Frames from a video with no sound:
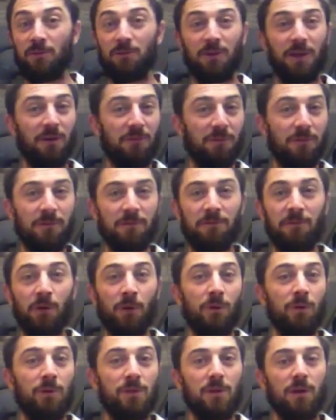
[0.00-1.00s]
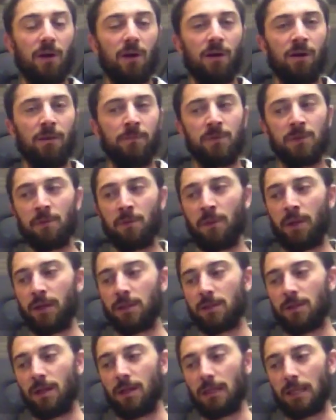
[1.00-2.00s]
of different foods and herbs and
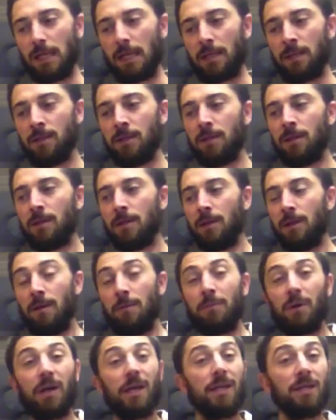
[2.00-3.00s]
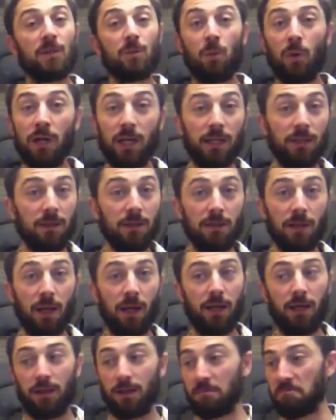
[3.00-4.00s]
things like that. But he's willing to
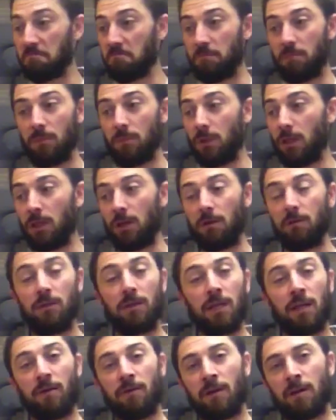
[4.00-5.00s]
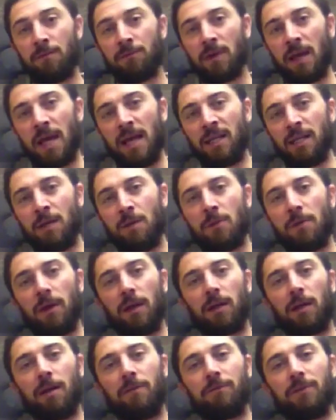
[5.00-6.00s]
take, you know, near enough
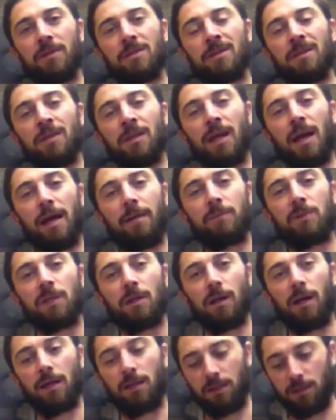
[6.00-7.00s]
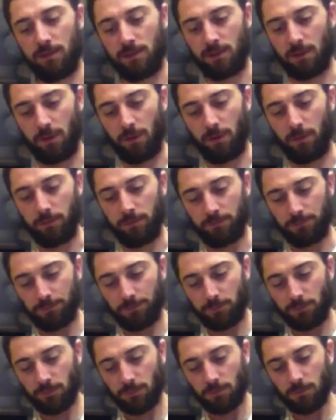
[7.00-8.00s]
anything if it's encapsulated. So,
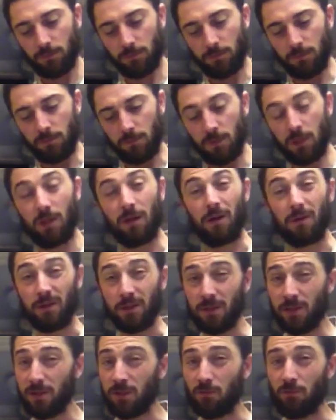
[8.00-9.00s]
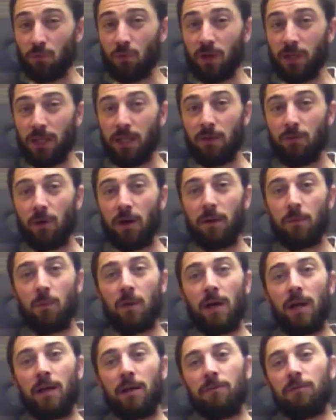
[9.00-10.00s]
you know, this is a really great
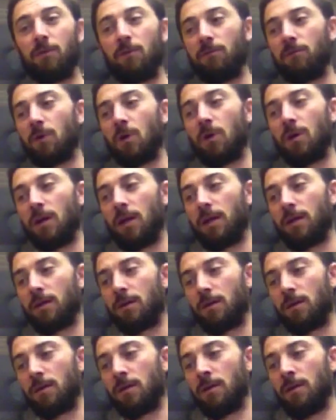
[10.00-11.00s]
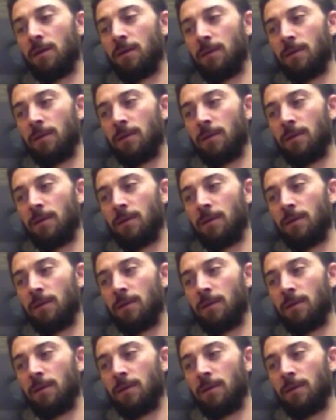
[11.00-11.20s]
way if you've got like a